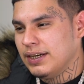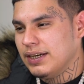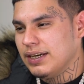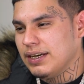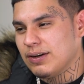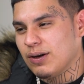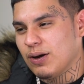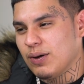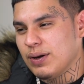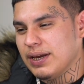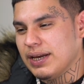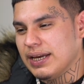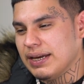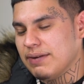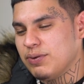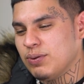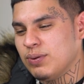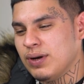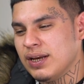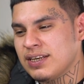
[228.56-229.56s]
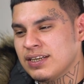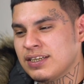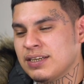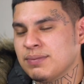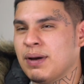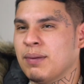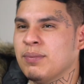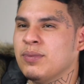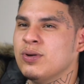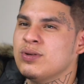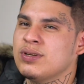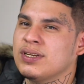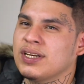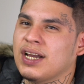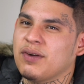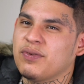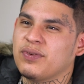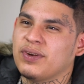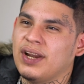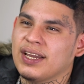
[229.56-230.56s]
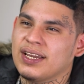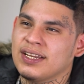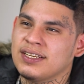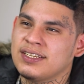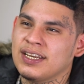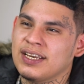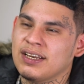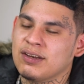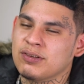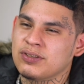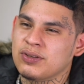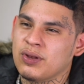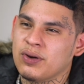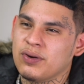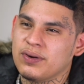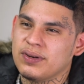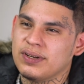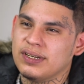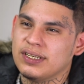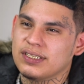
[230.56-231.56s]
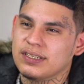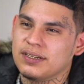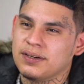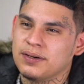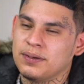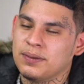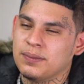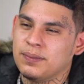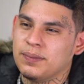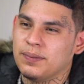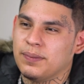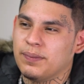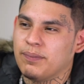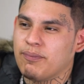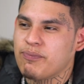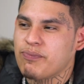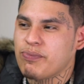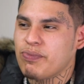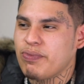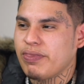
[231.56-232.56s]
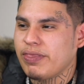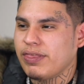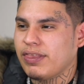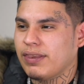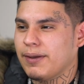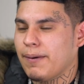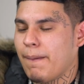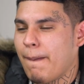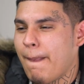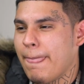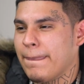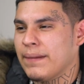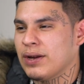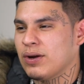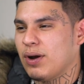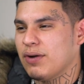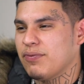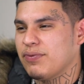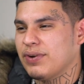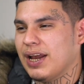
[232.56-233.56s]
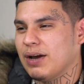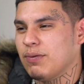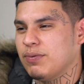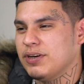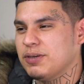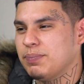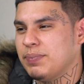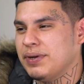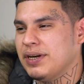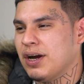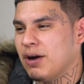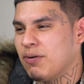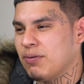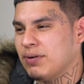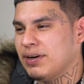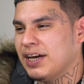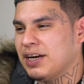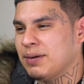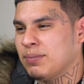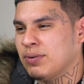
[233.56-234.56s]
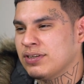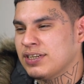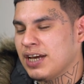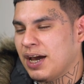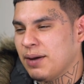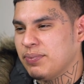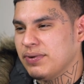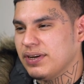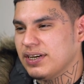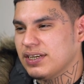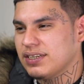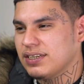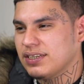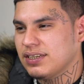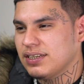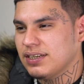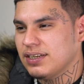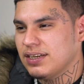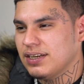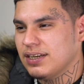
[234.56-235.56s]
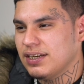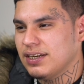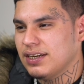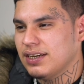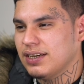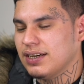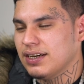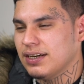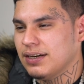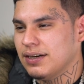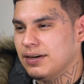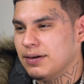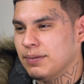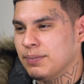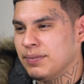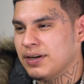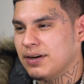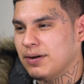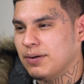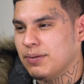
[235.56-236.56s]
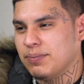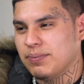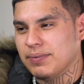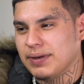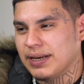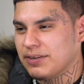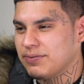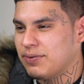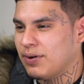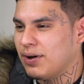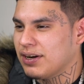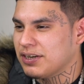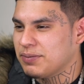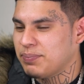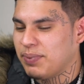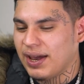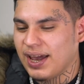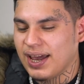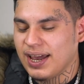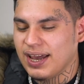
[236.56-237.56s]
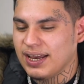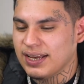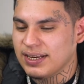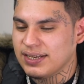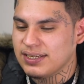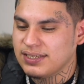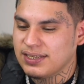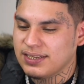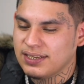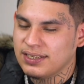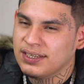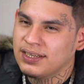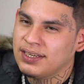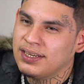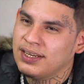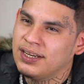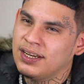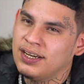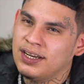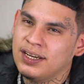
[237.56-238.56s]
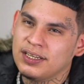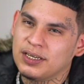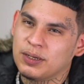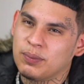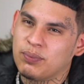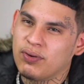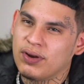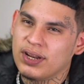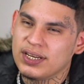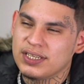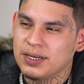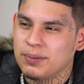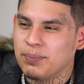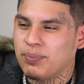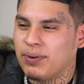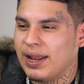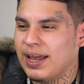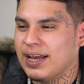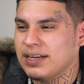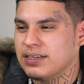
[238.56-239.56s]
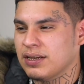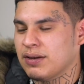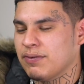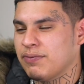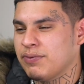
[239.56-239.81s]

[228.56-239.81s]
You know, if you listen to my music, I feel like it tells stories. You know, I feel like we speak on relatable topics. You know, as far as past, the present, plans of the